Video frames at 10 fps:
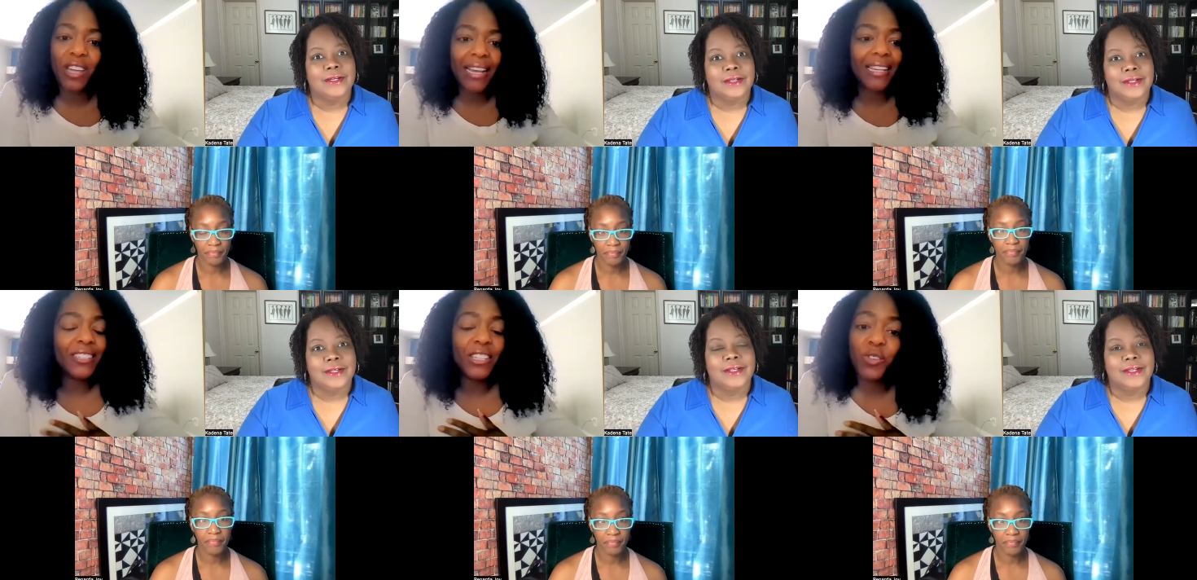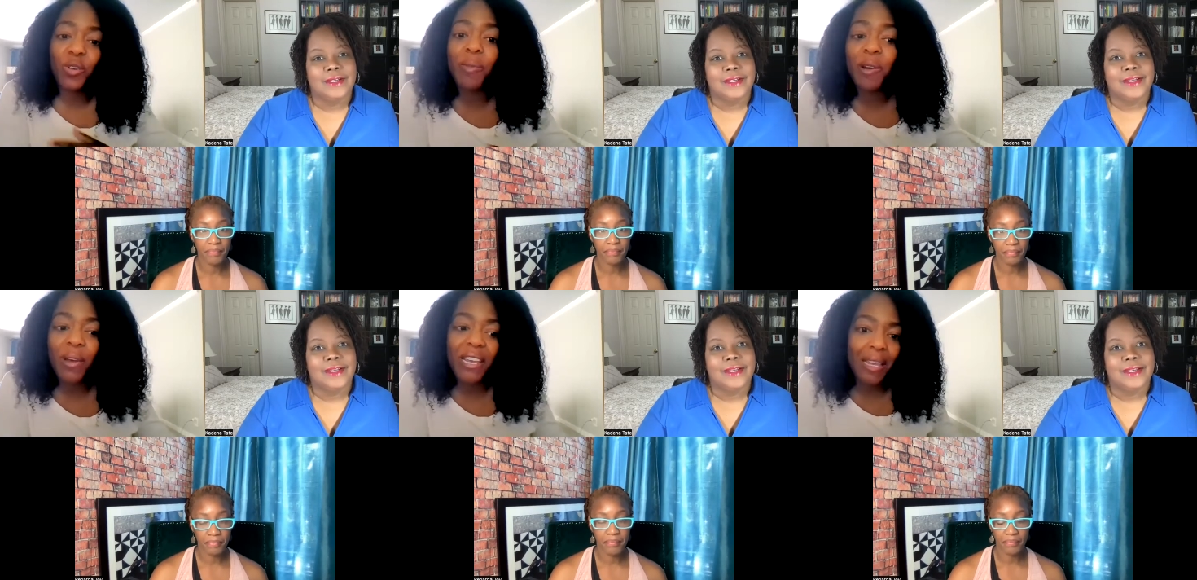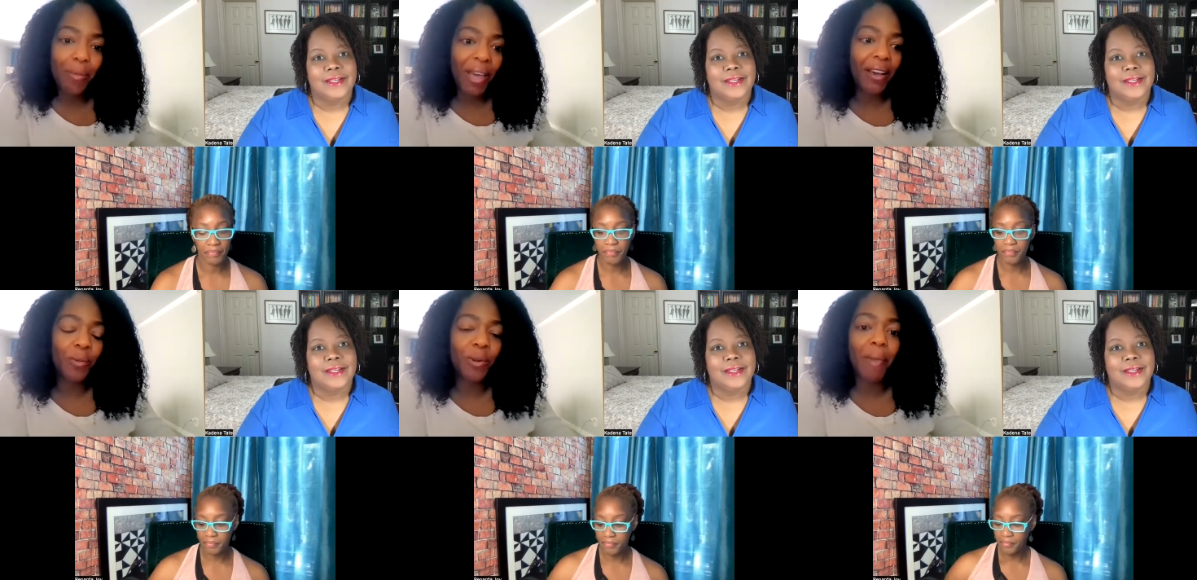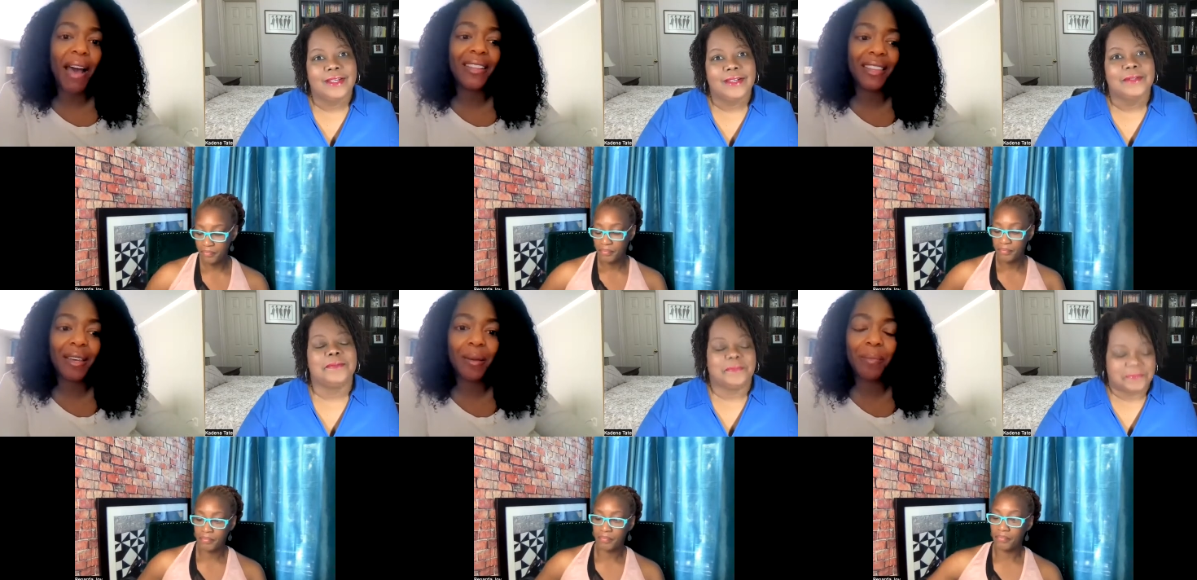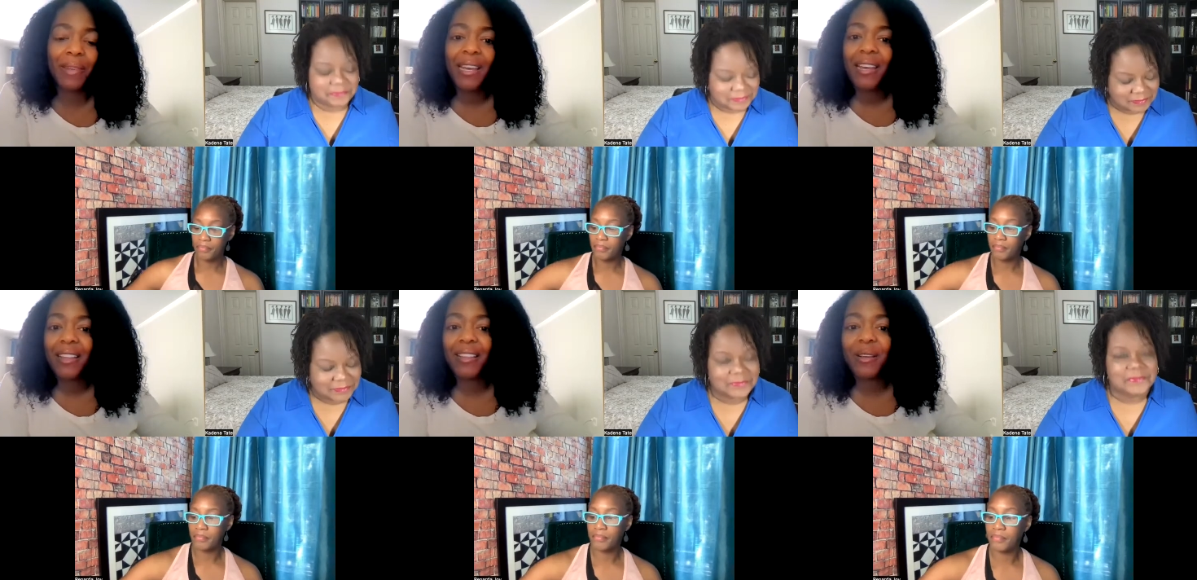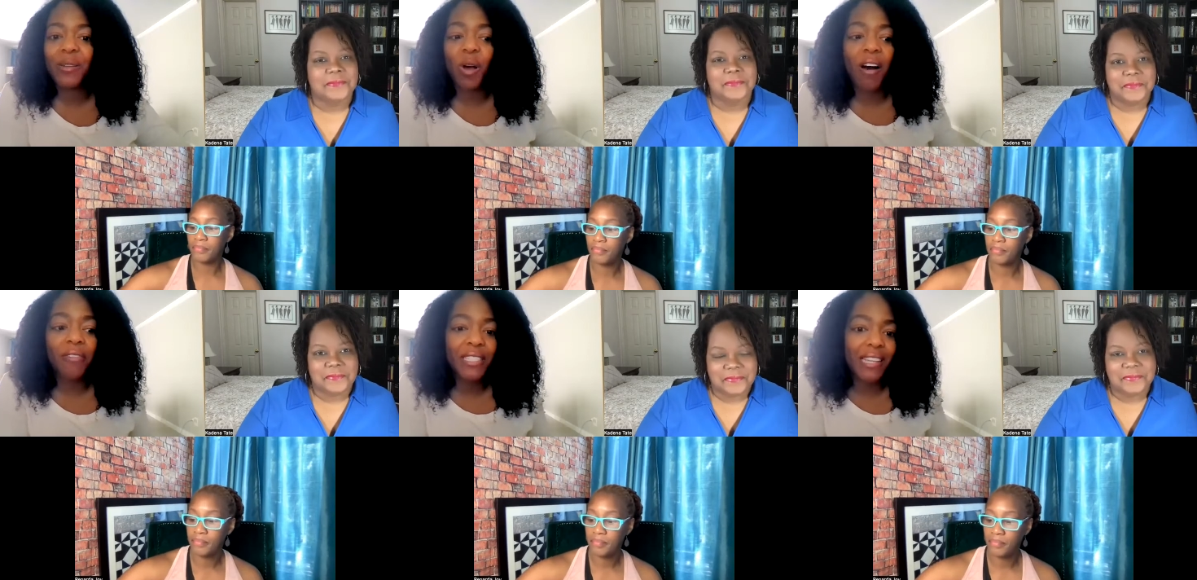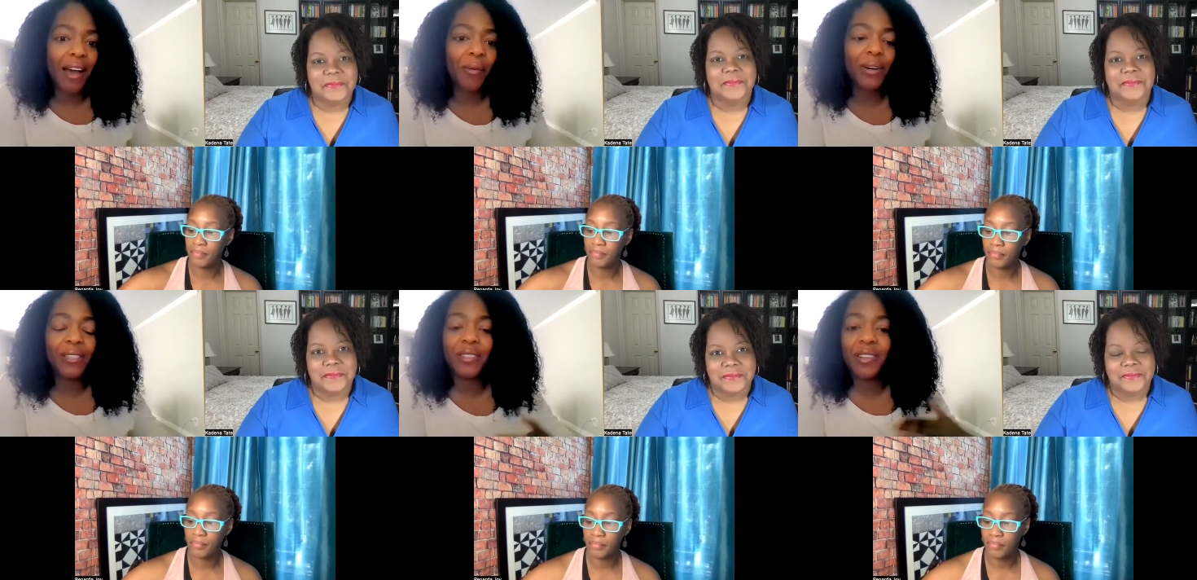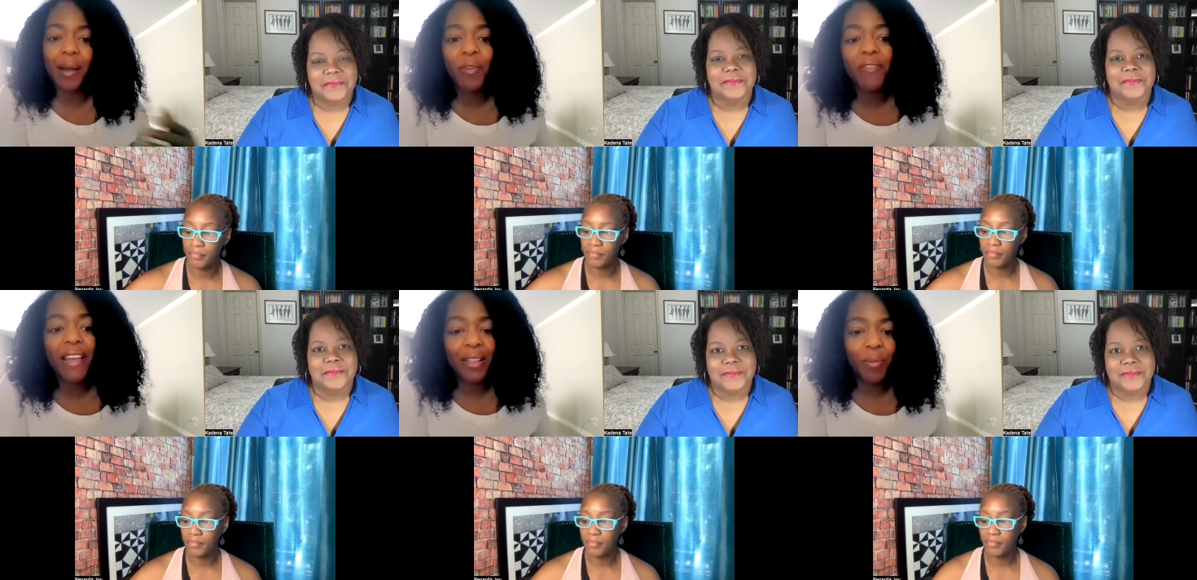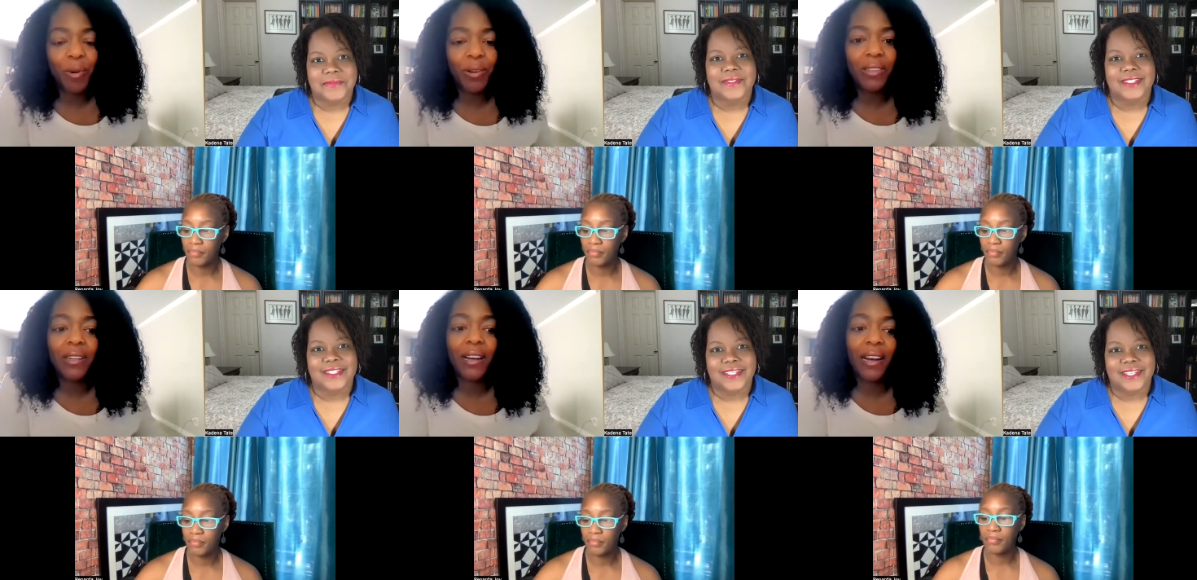Speaker 1: check ins, just shoot them a quick email, remind them that there's office hours that I'm available.